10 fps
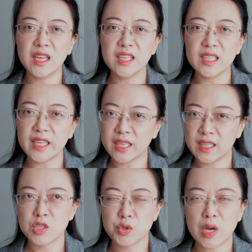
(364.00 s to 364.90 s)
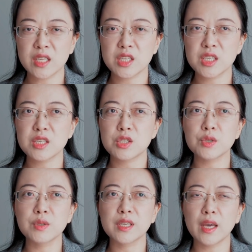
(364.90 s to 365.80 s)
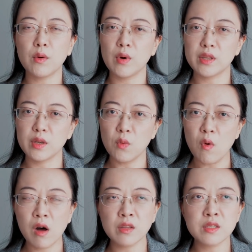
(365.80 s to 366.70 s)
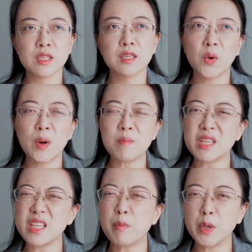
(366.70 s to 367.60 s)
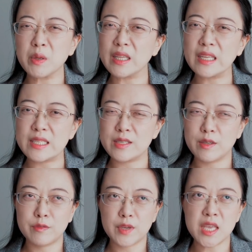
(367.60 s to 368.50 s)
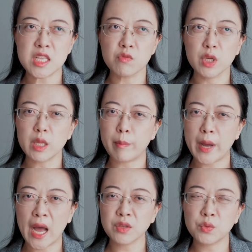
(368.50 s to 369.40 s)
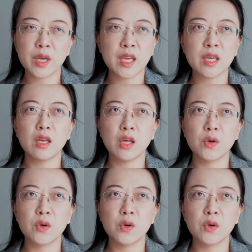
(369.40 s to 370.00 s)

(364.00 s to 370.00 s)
ugly strategies to get what they want, who are manipulative in a really bad way,